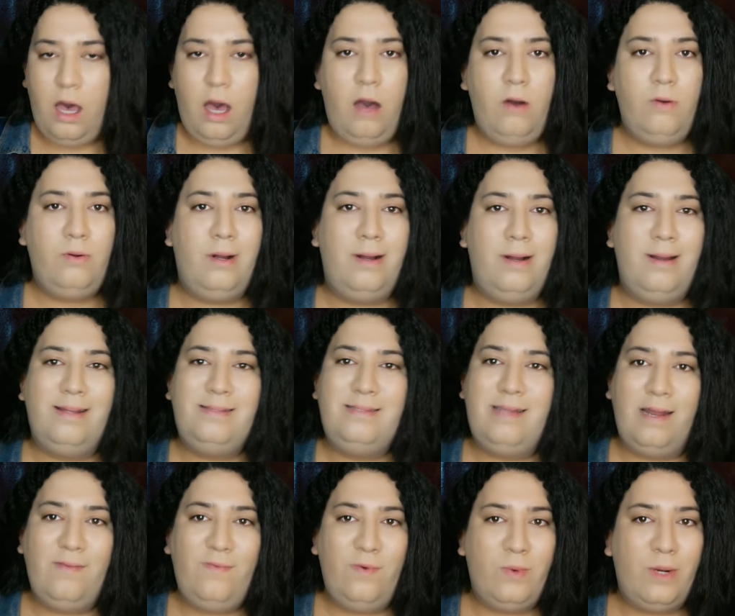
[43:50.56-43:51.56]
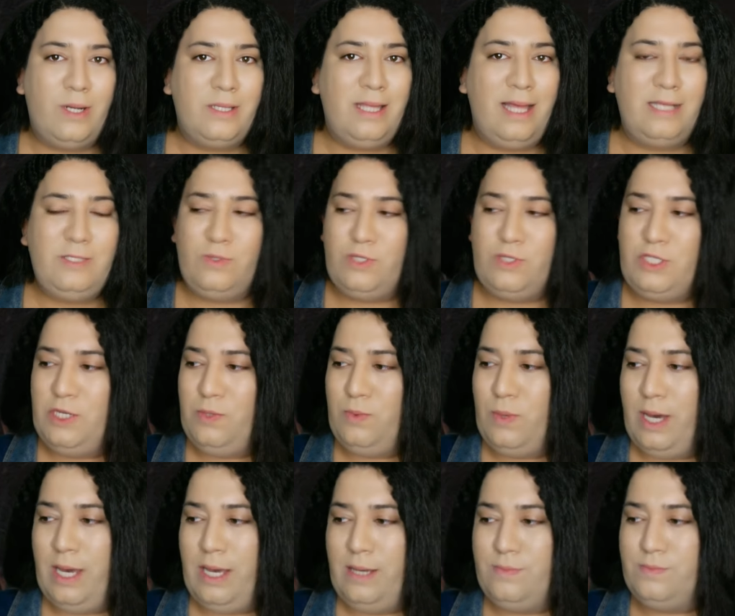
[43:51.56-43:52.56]
Oh, girl, it's not even worth it. That's what she
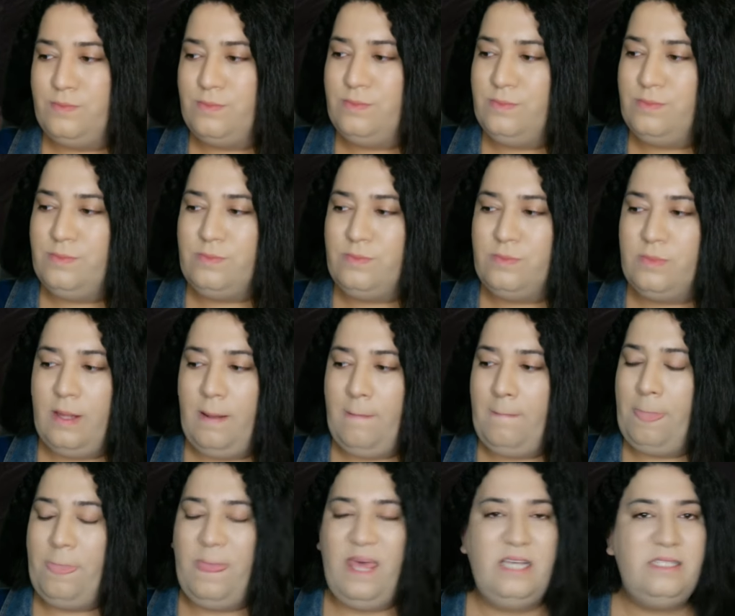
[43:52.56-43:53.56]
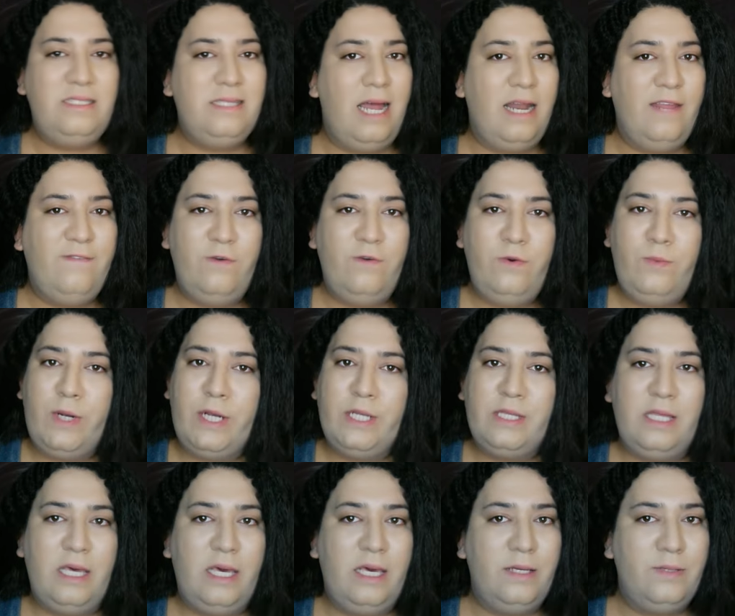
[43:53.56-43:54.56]
want. It's not even
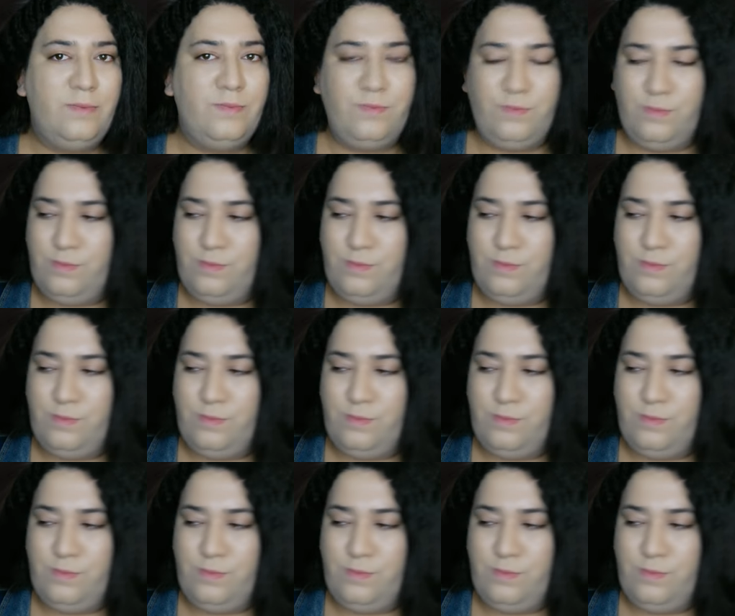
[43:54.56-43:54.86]
worth it.